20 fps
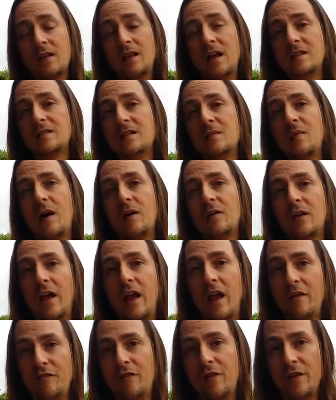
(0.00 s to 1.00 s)
That's about
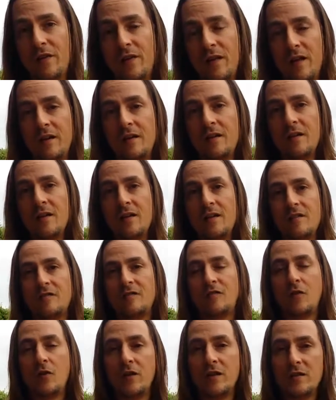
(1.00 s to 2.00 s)
everything
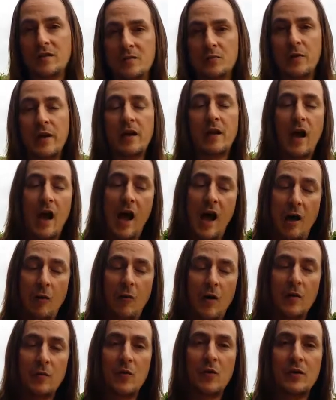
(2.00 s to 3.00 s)
for this week. Ah,
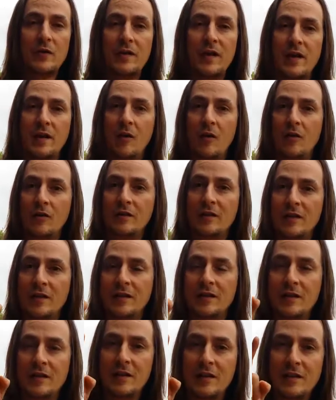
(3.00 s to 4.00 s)
one more thing on the